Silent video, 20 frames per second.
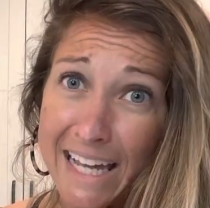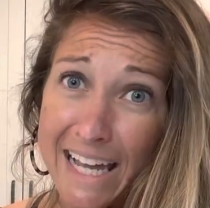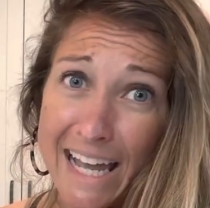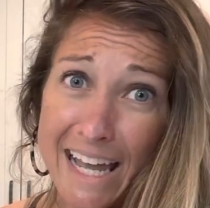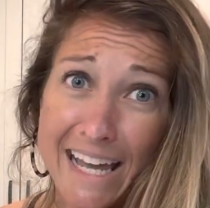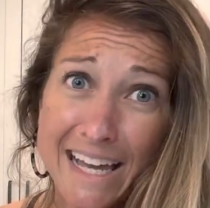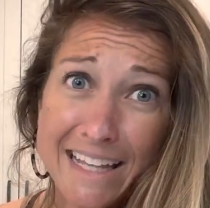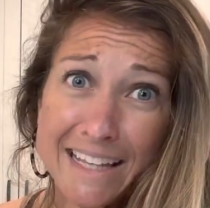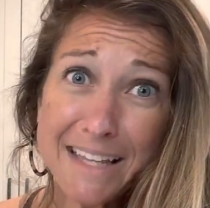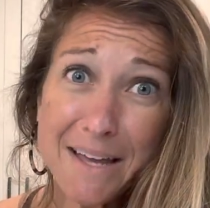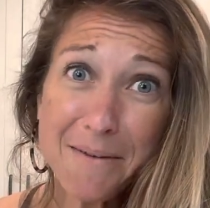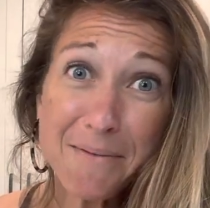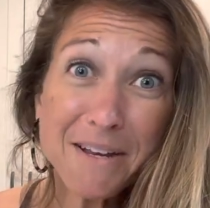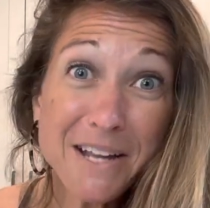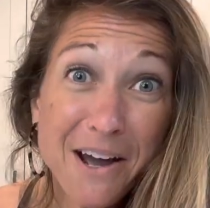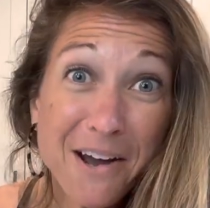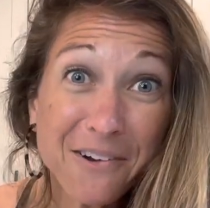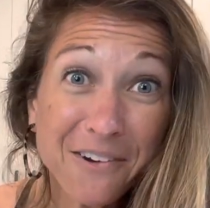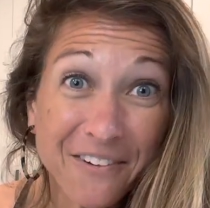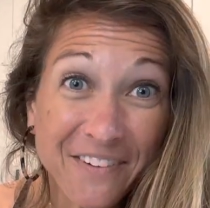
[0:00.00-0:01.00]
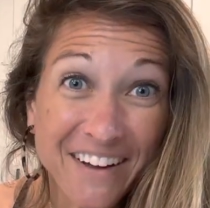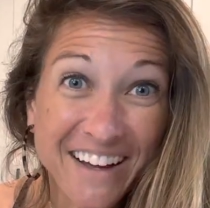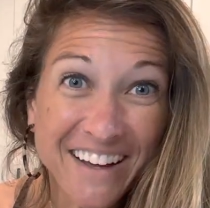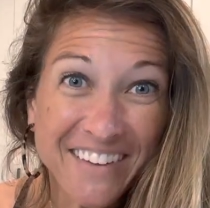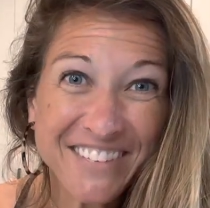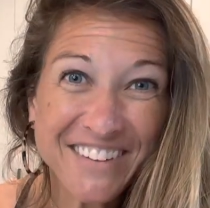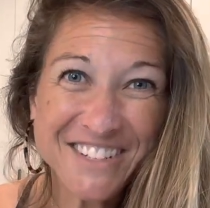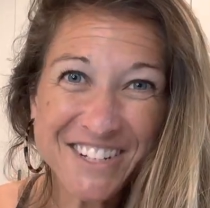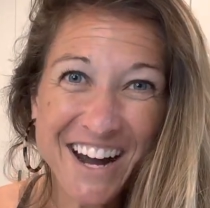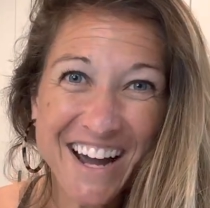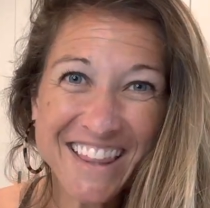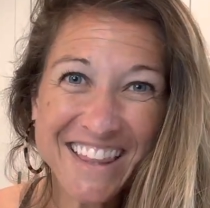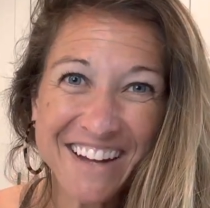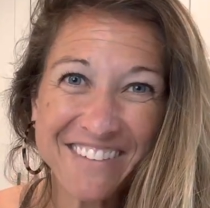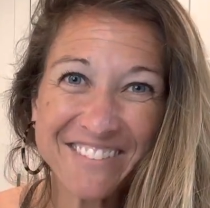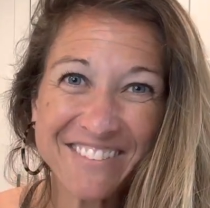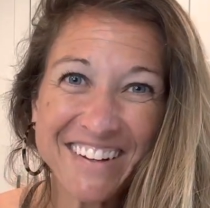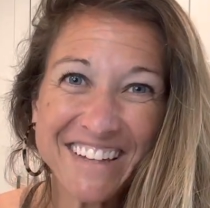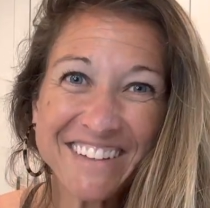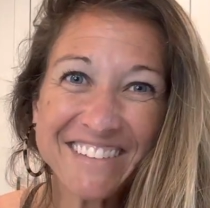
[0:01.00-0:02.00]
And let me know if you try them,
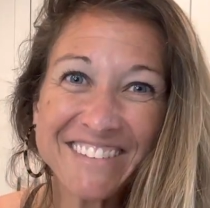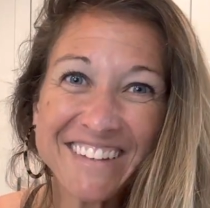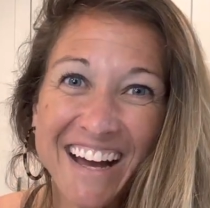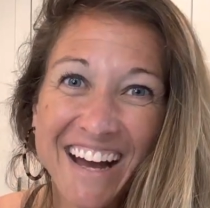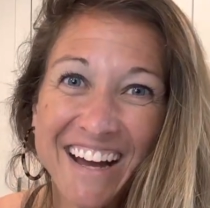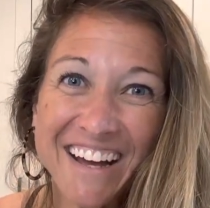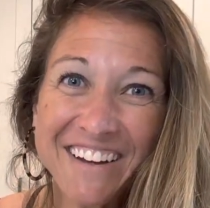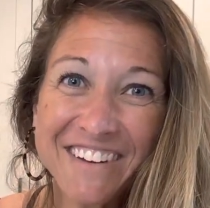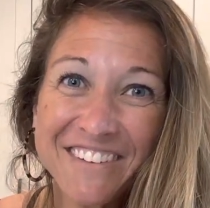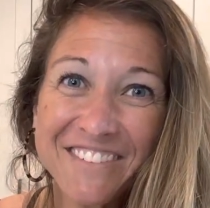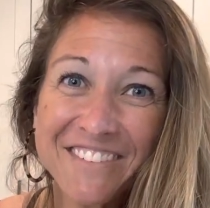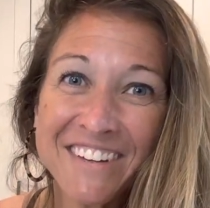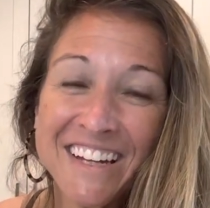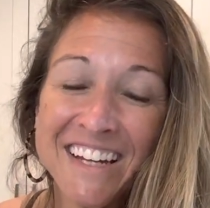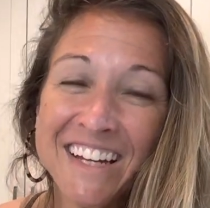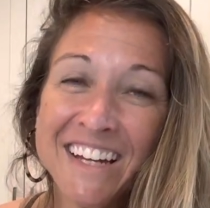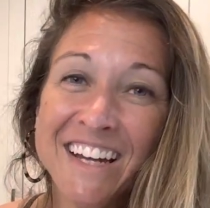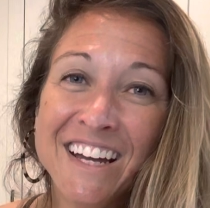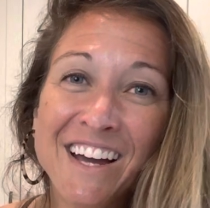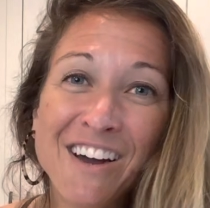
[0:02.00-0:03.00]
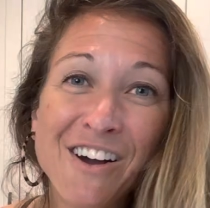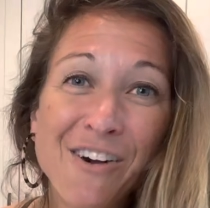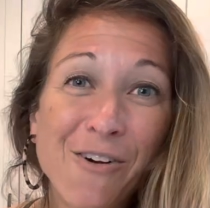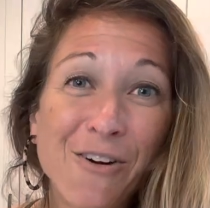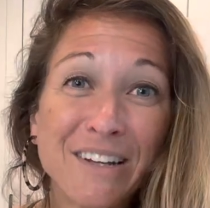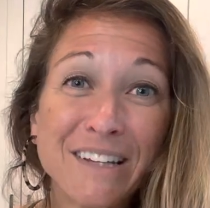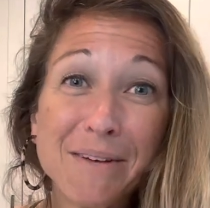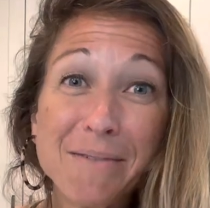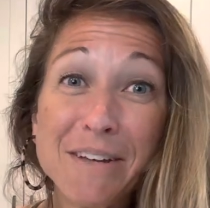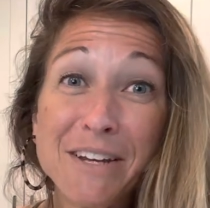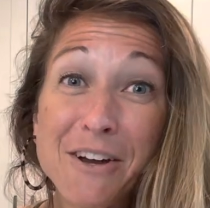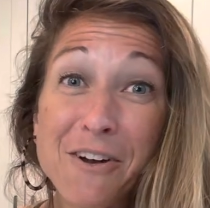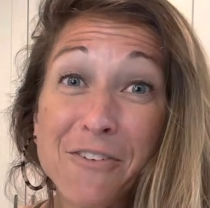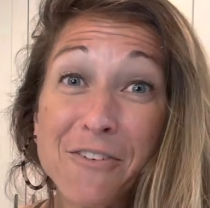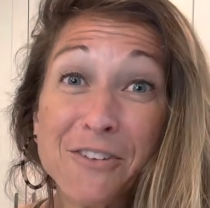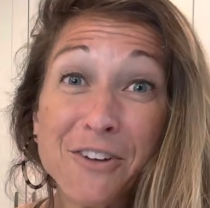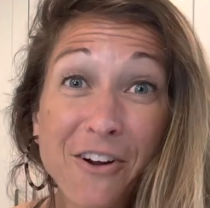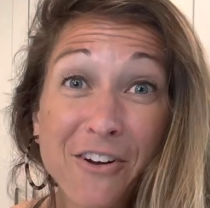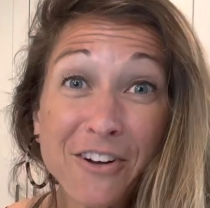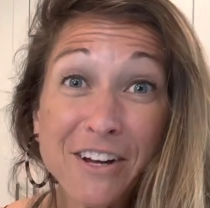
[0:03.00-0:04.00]
what you love, or let me know if
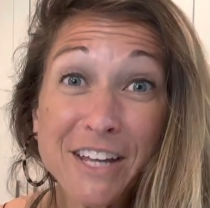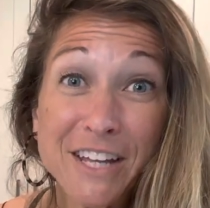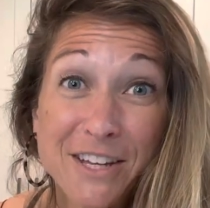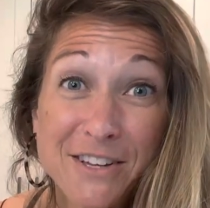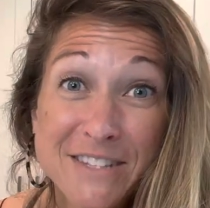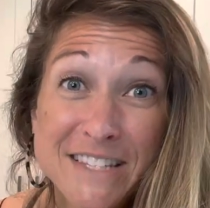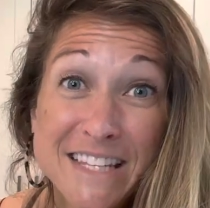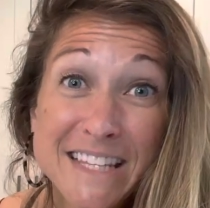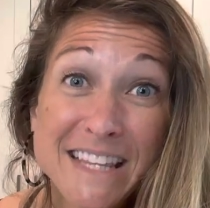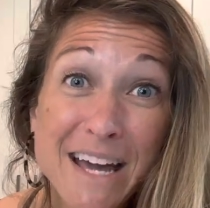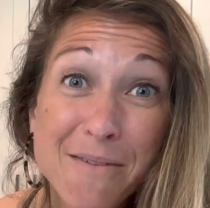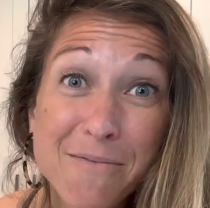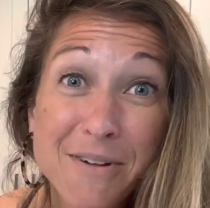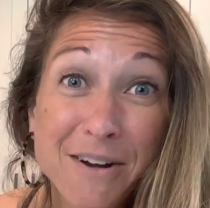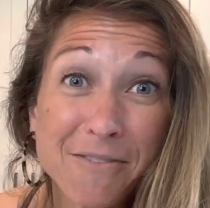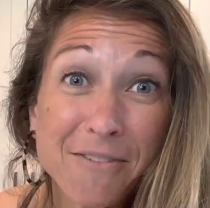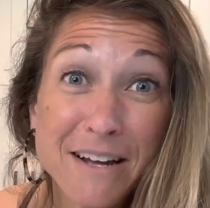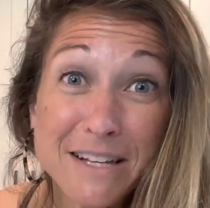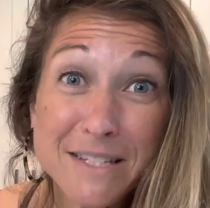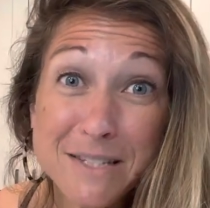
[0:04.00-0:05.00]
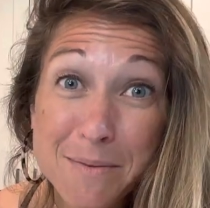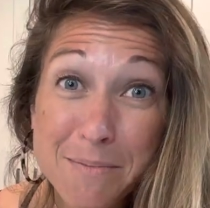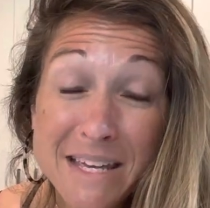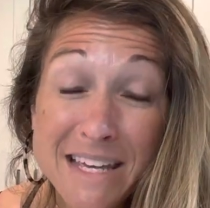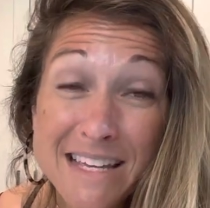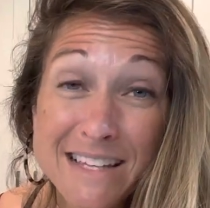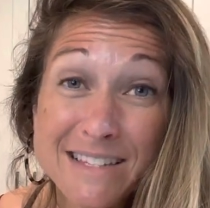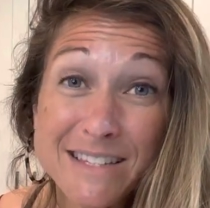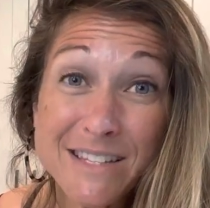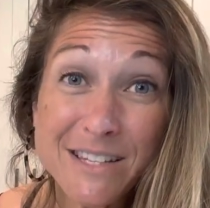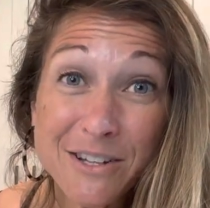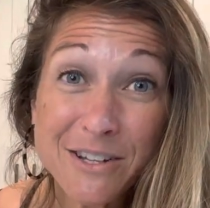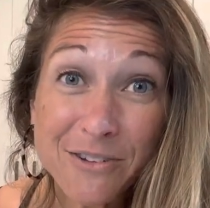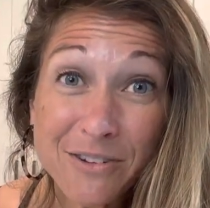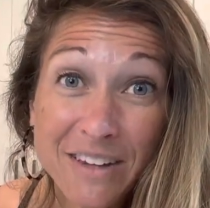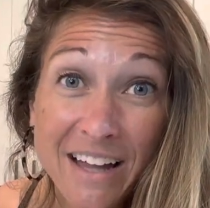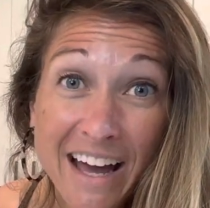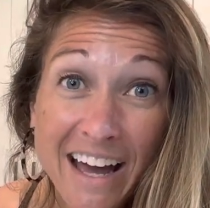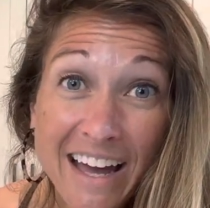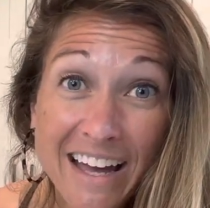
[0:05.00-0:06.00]
you're already using them, what recipes you
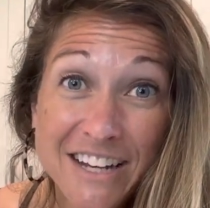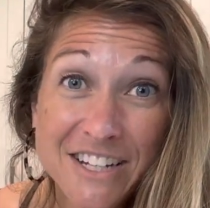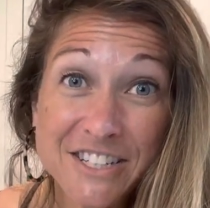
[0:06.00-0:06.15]
like.